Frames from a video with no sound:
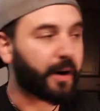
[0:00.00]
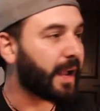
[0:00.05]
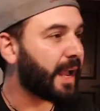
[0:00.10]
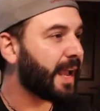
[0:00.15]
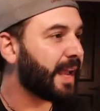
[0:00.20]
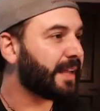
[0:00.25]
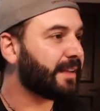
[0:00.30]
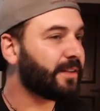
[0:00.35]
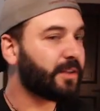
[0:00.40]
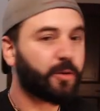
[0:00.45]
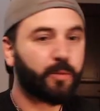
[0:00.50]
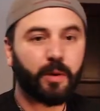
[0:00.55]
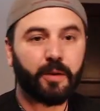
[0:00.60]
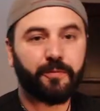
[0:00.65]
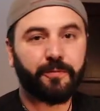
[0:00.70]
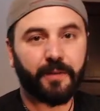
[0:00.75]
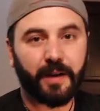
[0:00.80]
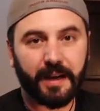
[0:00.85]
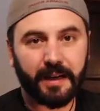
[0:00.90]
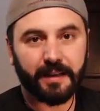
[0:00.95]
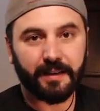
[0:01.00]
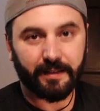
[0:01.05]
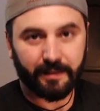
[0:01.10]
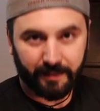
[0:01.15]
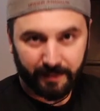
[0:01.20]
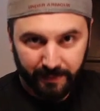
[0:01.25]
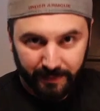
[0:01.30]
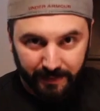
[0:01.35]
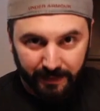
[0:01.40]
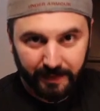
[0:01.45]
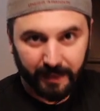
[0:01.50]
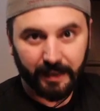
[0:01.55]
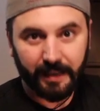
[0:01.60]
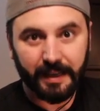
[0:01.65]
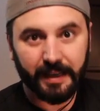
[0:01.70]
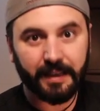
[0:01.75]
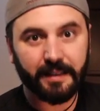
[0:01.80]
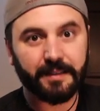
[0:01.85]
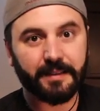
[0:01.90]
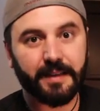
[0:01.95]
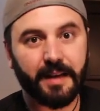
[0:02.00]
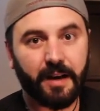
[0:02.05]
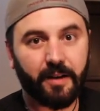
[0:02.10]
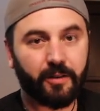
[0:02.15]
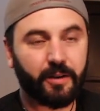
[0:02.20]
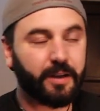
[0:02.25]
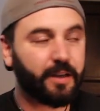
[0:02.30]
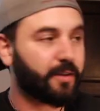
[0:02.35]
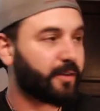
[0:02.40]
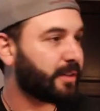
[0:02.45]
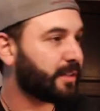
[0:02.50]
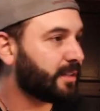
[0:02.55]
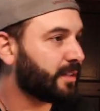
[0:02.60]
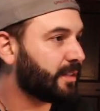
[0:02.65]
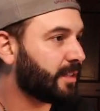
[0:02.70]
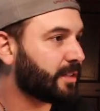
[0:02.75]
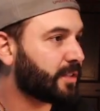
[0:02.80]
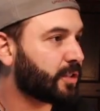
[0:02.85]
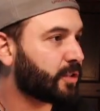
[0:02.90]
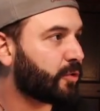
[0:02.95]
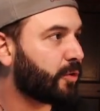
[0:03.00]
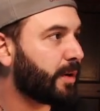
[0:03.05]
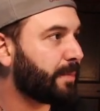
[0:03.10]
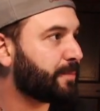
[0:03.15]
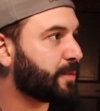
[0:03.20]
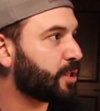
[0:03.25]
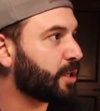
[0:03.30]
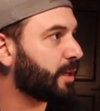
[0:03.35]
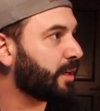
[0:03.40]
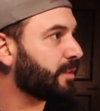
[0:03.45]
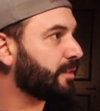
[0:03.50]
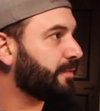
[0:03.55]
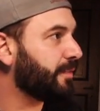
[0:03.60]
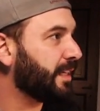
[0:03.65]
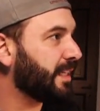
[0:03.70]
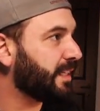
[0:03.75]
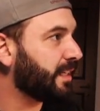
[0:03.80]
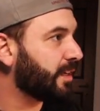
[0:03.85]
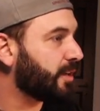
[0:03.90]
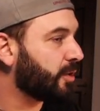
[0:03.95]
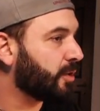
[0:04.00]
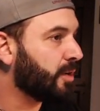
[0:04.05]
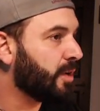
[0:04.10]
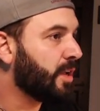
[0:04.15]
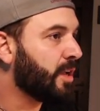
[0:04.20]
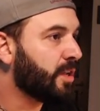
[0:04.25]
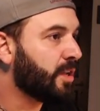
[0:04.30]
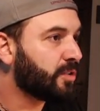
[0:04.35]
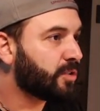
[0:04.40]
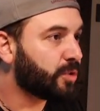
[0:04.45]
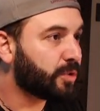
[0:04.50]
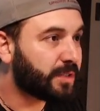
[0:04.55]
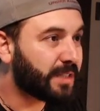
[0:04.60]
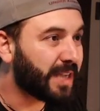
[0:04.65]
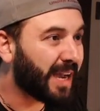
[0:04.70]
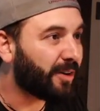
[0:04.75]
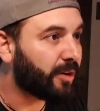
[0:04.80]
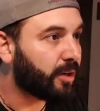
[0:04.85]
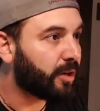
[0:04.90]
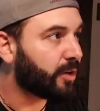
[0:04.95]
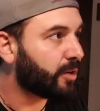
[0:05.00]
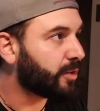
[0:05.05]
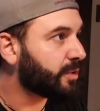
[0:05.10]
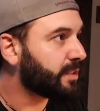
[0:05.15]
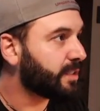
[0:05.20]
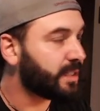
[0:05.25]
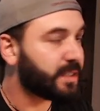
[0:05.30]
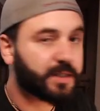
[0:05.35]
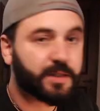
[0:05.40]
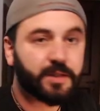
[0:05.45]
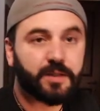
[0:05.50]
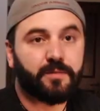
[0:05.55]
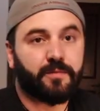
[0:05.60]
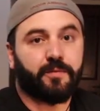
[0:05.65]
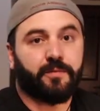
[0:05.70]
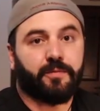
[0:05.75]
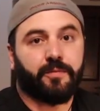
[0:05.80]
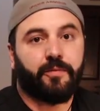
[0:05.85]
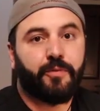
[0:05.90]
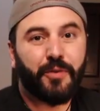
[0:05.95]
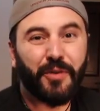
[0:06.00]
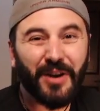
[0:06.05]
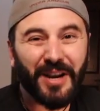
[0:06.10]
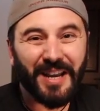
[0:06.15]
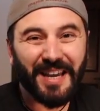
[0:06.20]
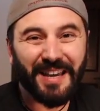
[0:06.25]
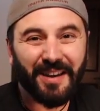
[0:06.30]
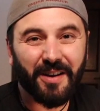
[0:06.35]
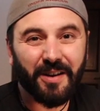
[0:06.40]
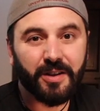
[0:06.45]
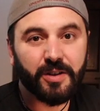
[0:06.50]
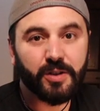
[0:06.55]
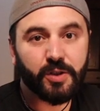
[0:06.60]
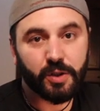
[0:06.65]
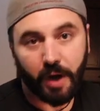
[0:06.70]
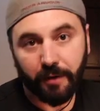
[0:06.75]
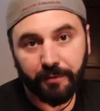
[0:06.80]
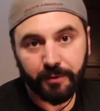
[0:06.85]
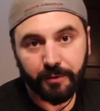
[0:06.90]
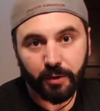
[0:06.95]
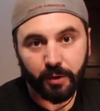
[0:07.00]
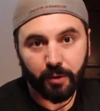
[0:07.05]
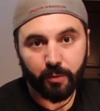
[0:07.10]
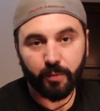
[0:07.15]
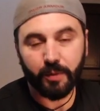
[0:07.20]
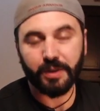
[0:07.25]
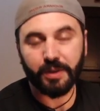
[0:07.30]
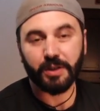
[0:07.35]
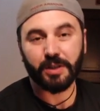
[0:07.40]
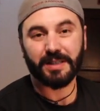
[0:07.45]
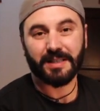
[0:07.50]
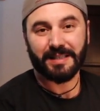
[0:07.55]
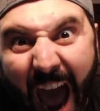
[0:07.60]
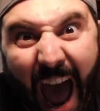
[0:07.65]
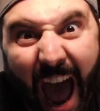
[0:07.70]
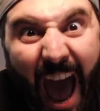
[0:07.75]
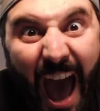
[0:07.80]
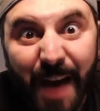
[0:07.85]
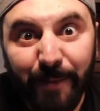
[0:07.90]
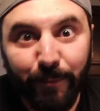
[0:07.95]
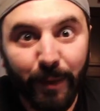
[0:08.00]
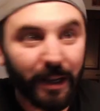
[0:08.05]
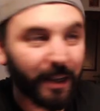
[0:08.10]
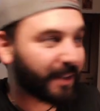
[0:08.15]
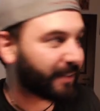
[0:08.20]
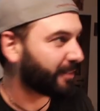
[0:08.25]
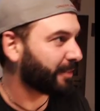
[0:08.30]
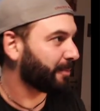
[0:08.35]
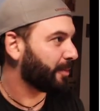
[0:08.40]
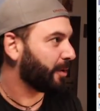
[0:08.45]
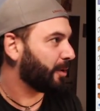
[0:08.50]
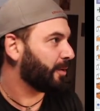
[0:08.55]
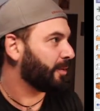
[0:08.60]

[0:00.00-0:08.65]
and you will find the link down here in the description of the video to download this free software, which is unbelievable.